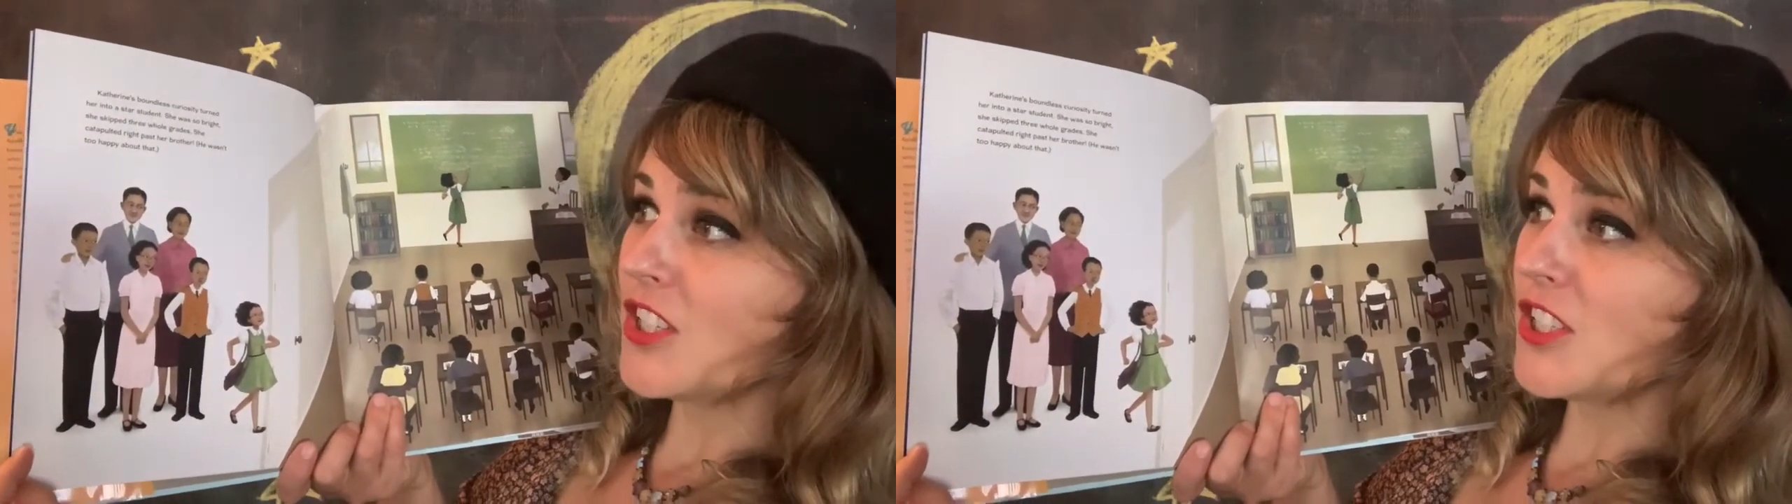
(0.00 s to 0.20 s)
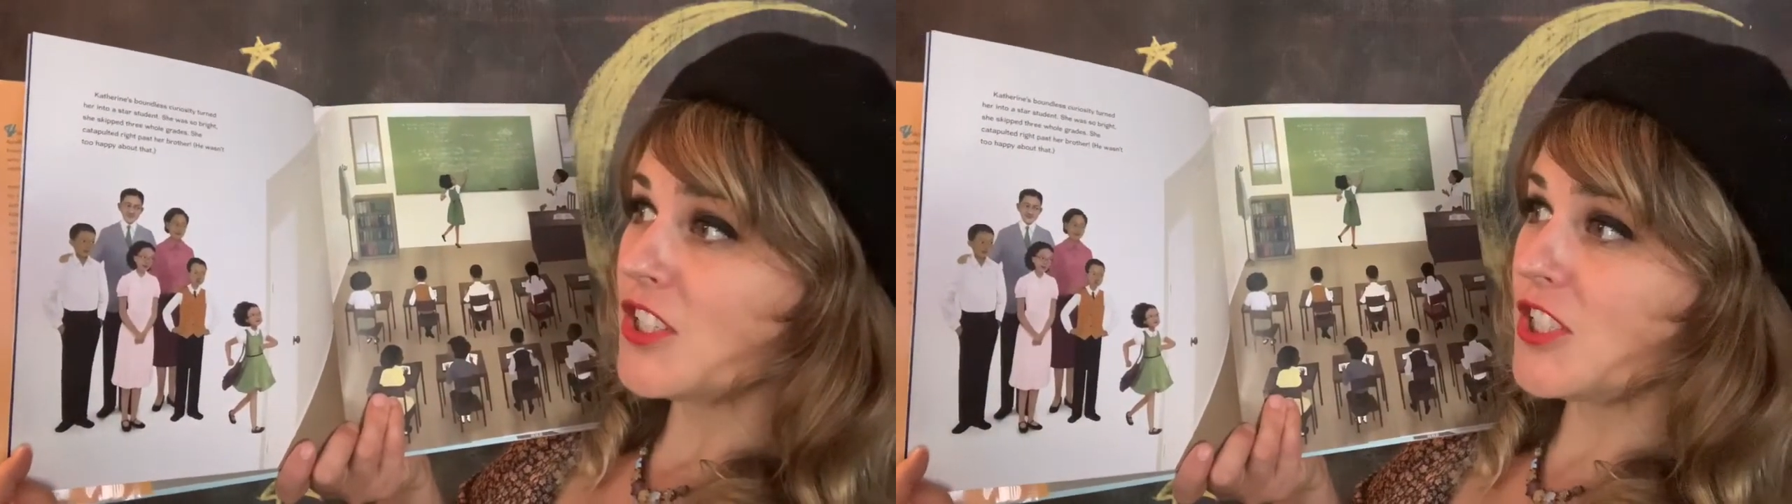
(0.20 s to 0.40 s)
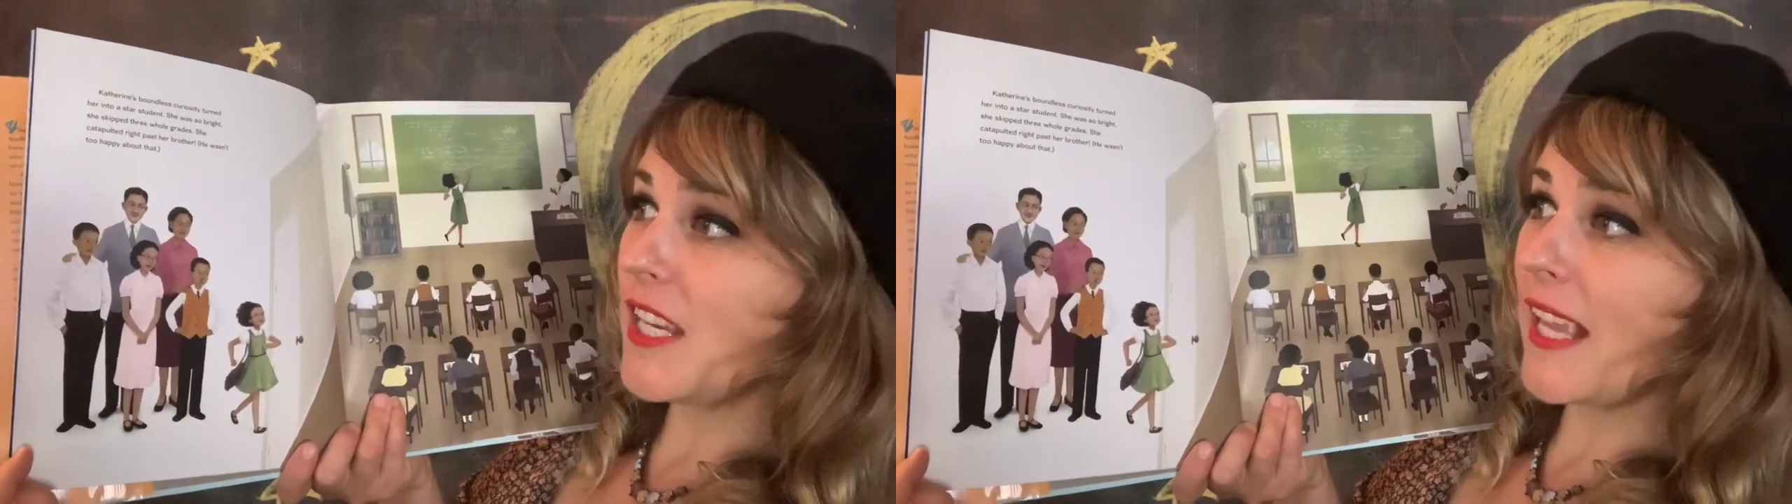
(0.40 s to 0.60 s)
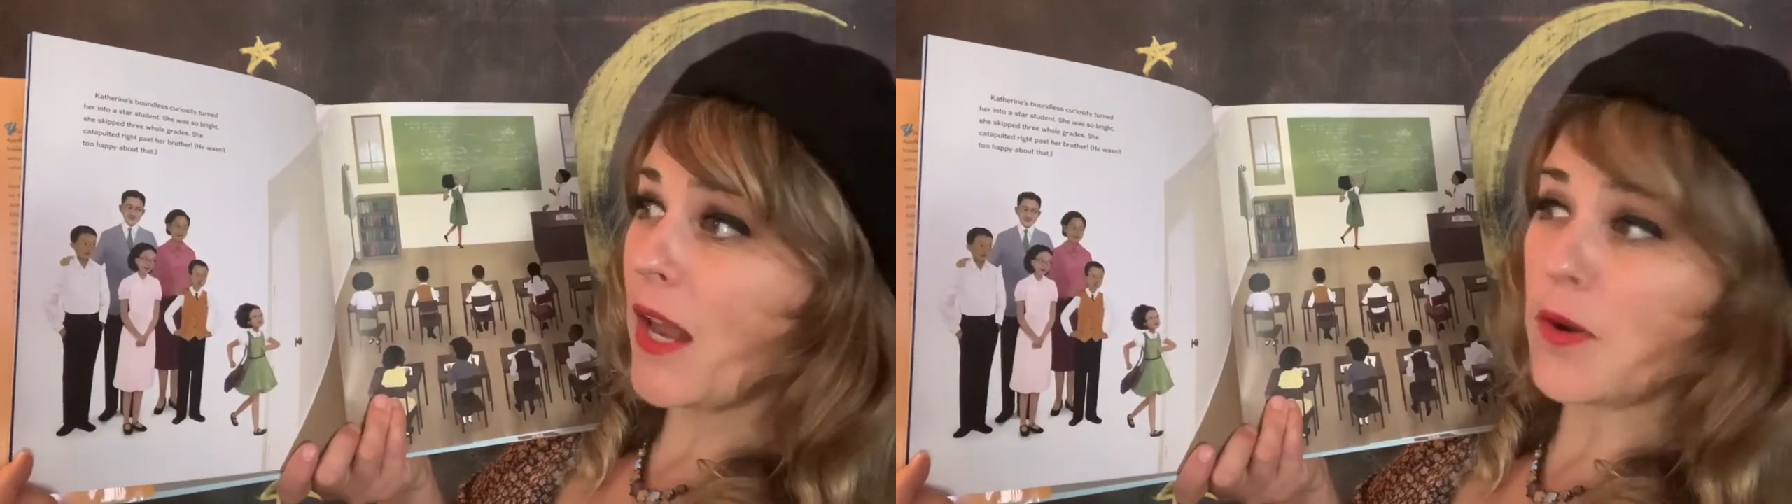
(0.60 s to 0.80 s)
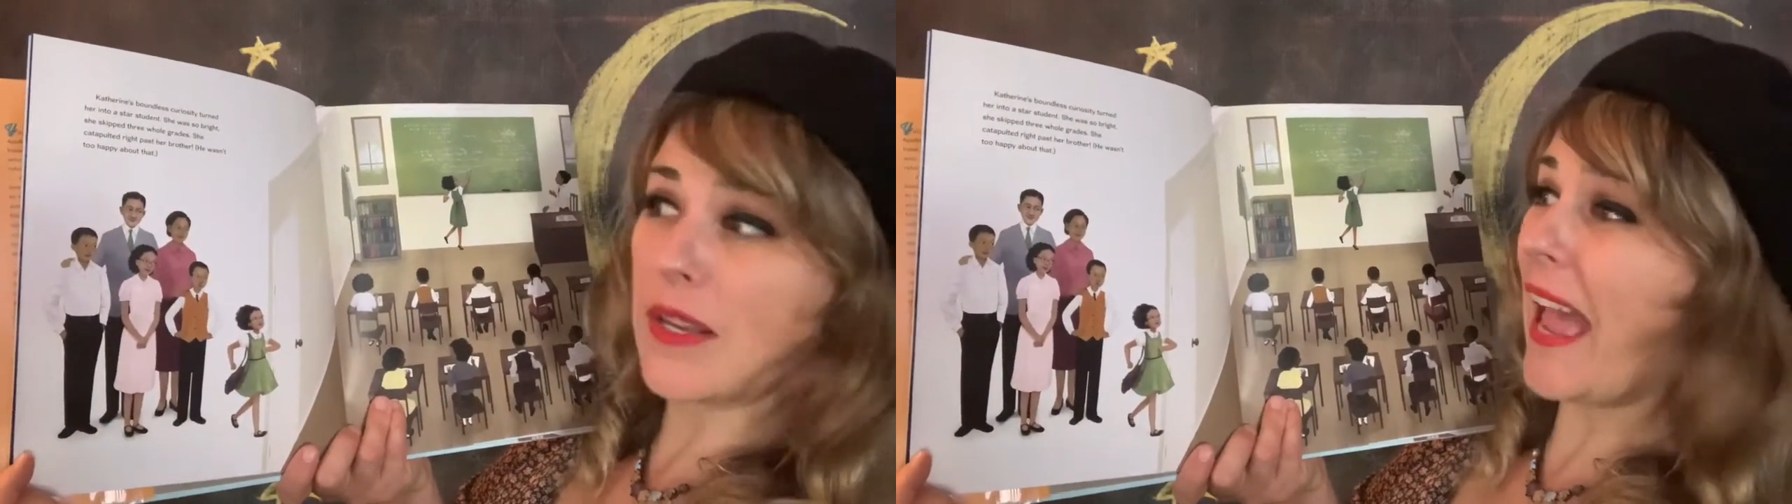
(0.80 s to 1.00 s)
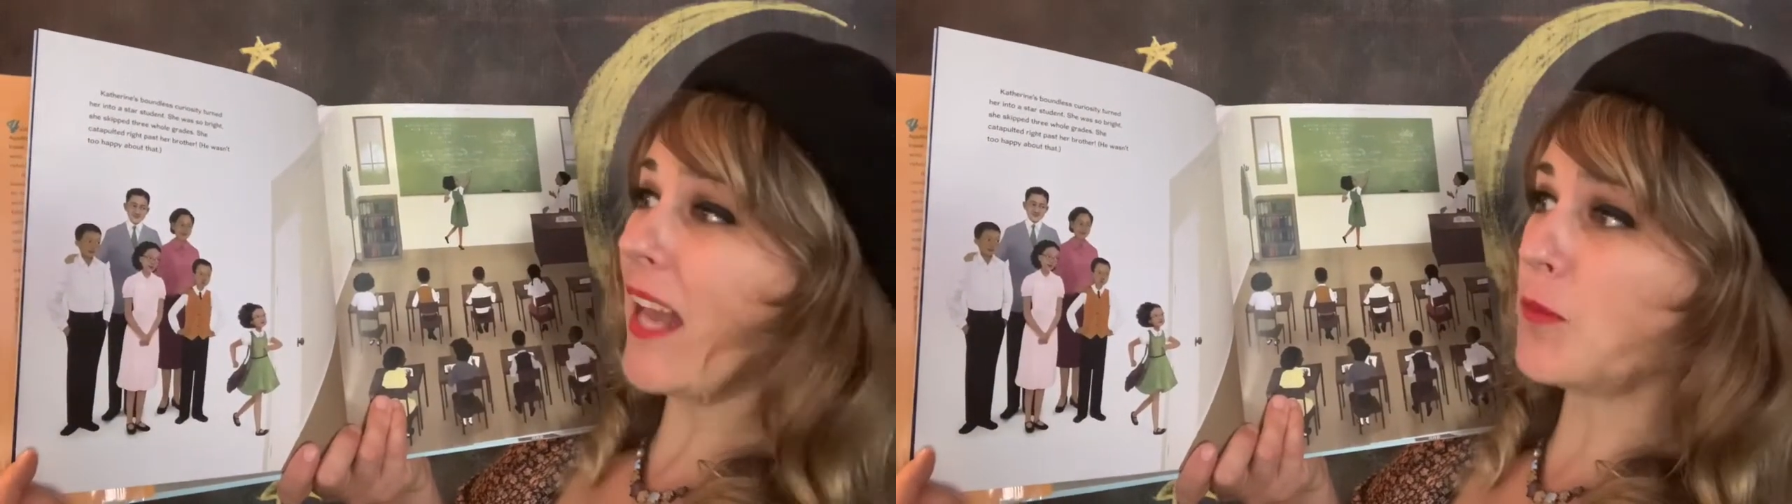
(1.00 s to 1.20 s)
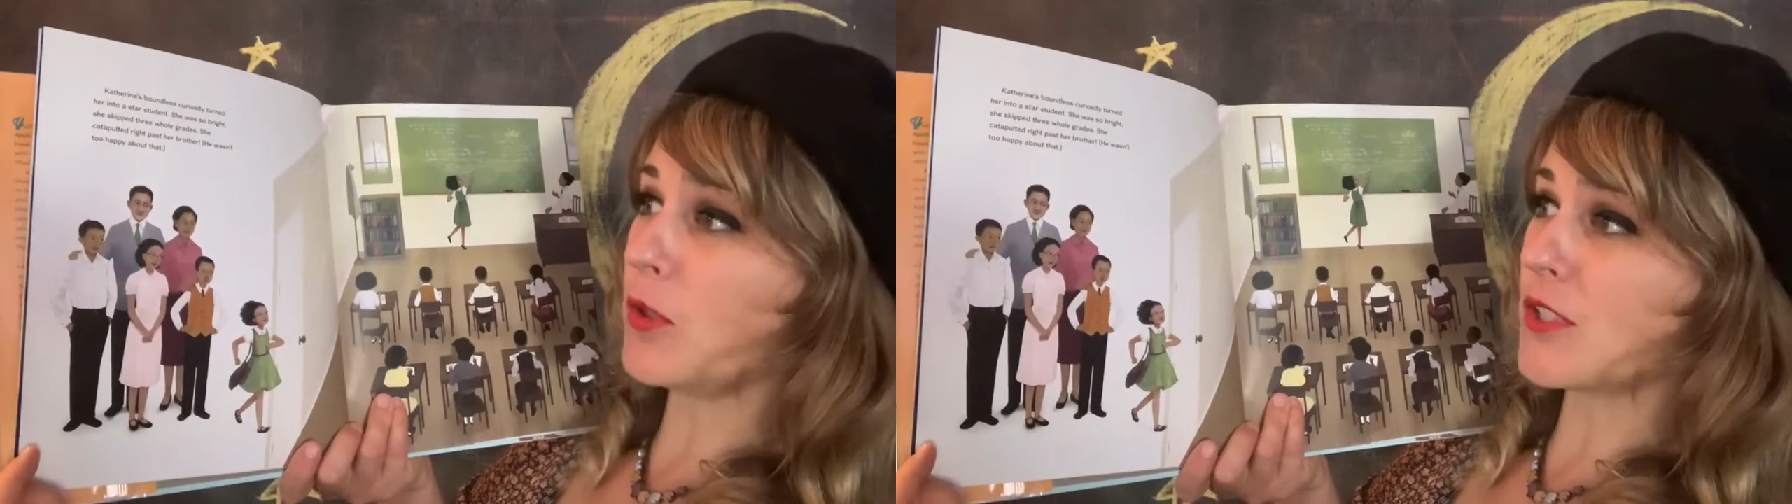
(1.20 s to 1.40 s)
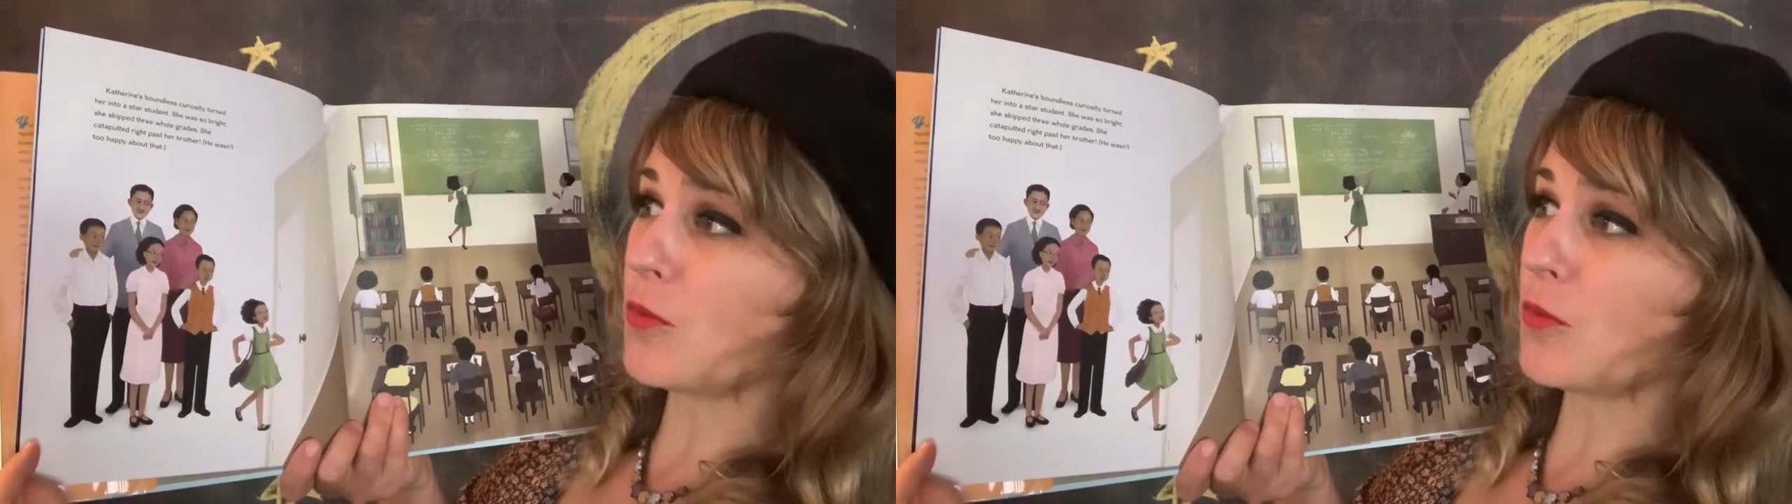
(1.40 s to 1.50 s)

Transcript: She catapulted